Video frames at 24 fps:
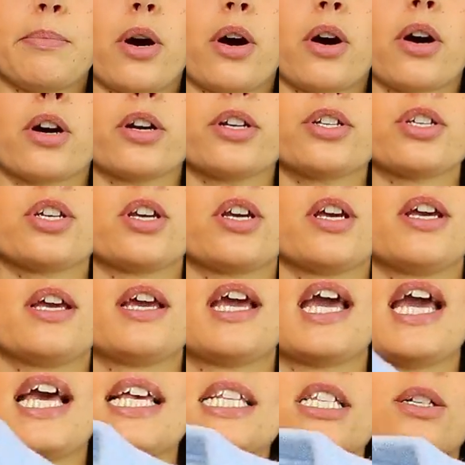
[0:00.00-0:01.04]
part,
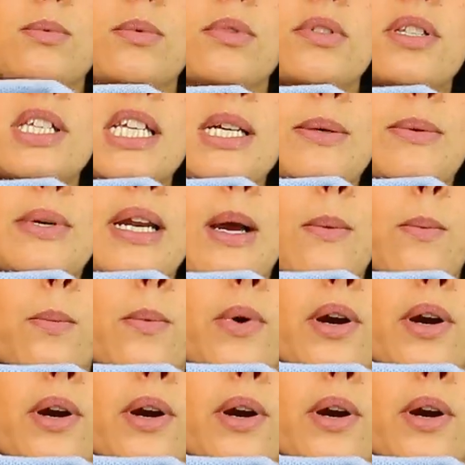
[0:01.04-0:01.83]
as you will see when I'm